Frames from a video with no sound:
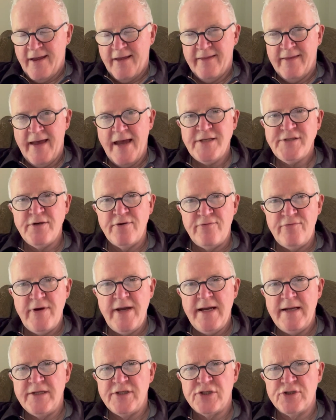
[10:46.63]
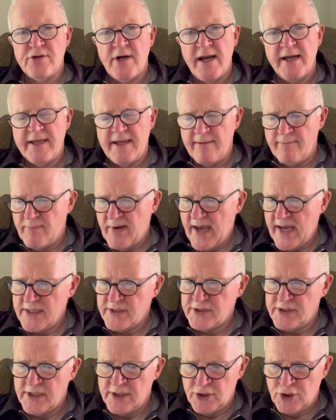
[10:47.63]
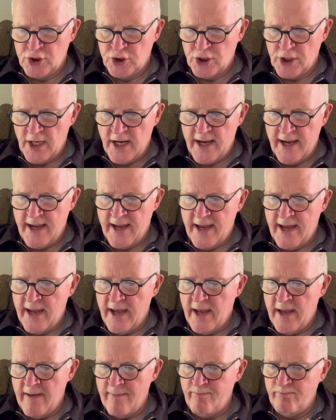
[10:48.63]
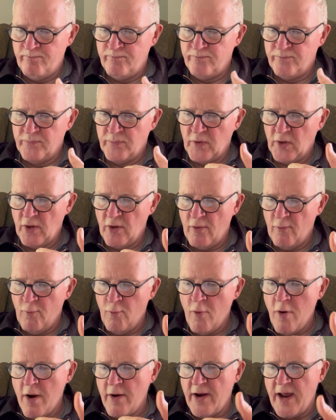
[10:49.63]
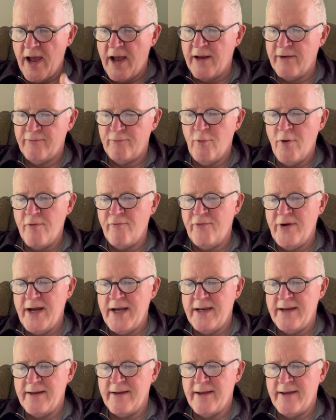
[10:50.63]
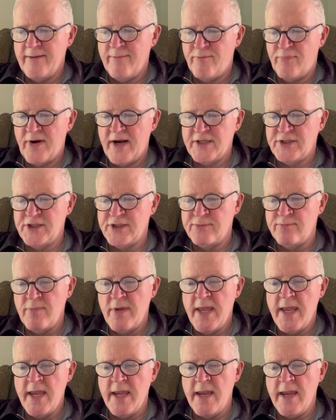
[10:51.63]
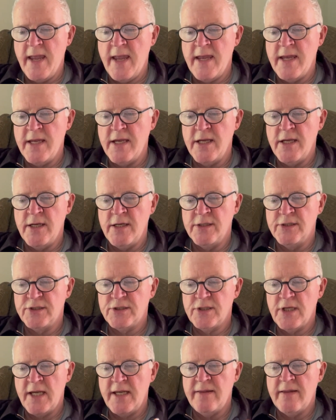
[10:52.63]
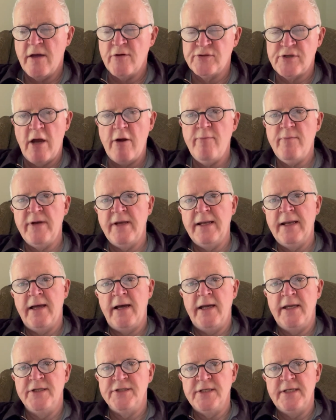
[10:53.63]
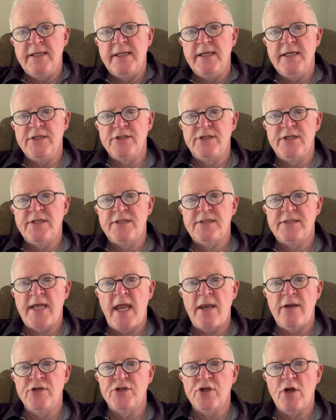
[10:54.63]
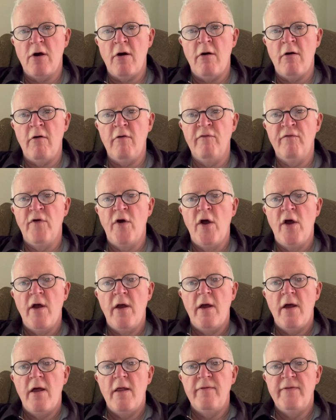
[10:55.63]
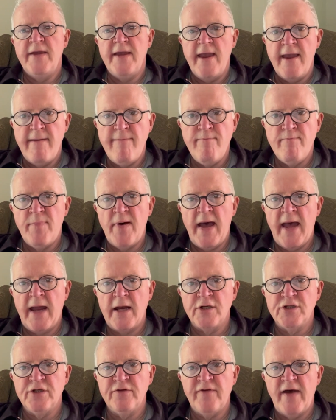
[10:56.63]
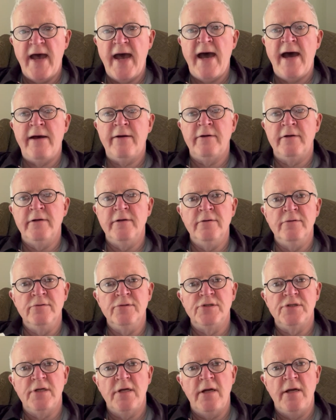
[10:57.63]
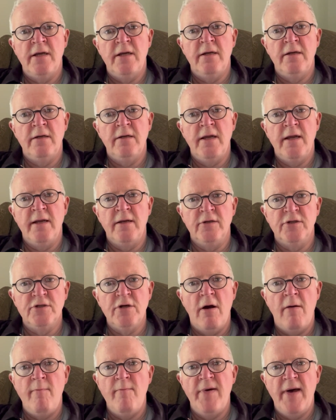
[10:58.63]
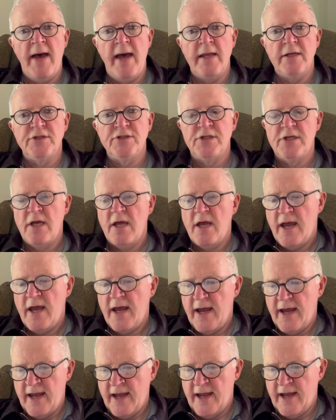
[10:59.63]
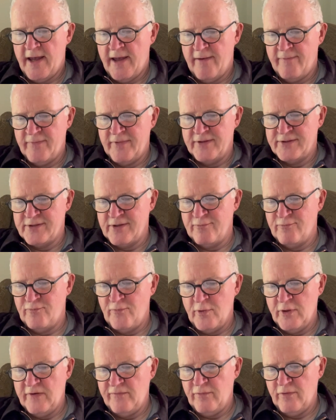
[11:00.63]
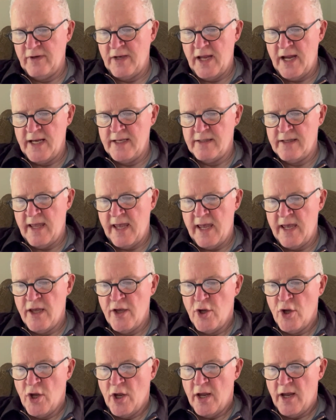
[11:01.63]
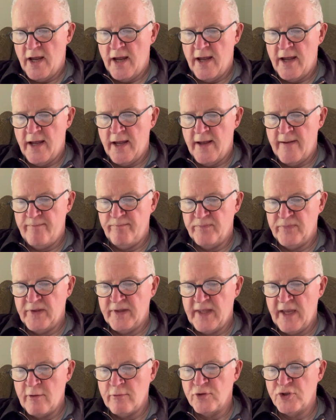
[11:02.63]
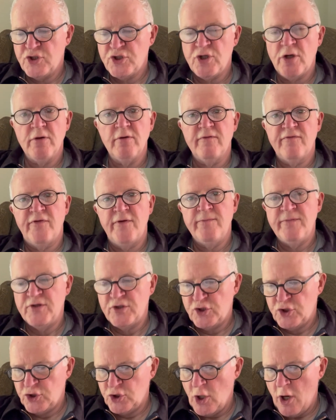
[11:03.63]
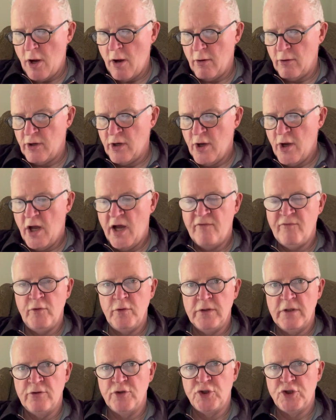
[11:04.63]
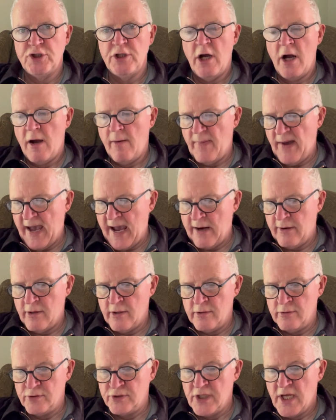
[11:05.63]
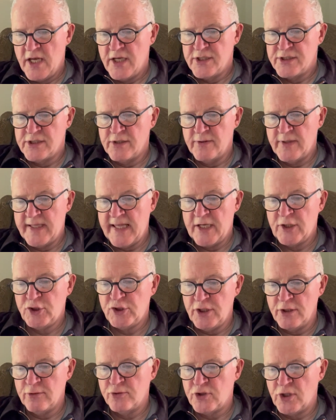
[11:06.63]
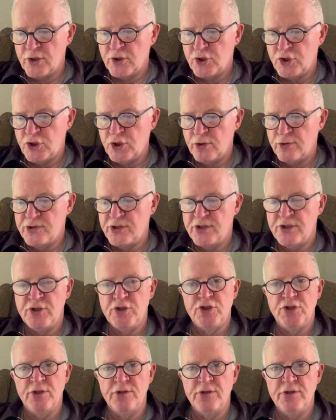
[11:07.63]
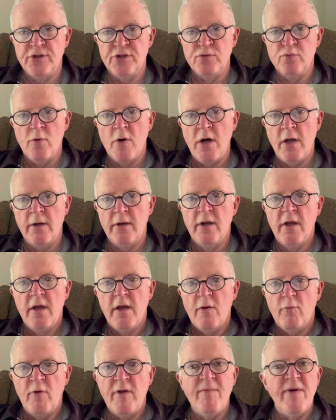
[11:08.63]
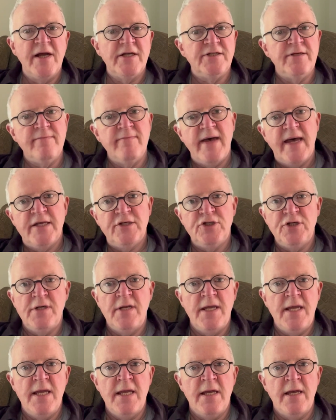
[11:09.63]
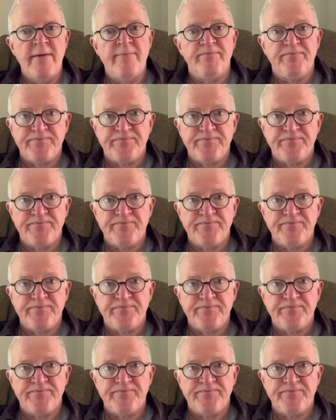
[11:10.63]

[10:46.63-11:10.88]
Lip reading: That's a really striking passage. What really impresses me is, in those opening lines at least, this sense of the impact of arrows in combat. There's a wonderful line there. They all shunk from the shock of all those sharp arrows, so that their schiltrons shunted and shuddered as one. We might imagine here